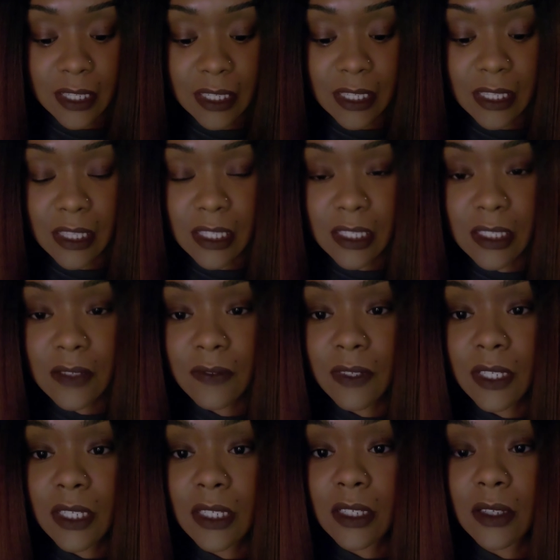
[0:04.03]
and in this
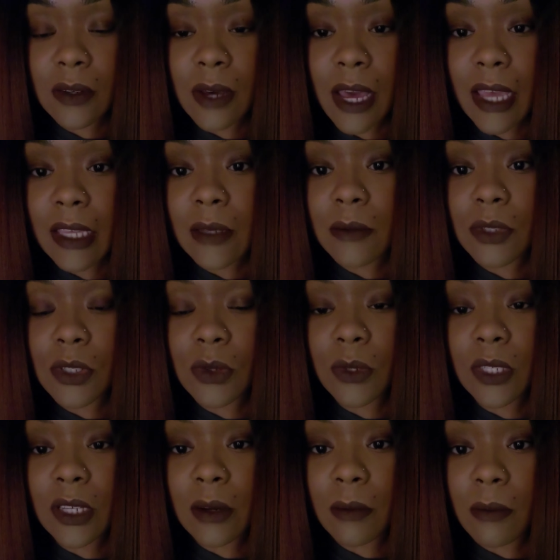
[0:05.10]
video, I am doing your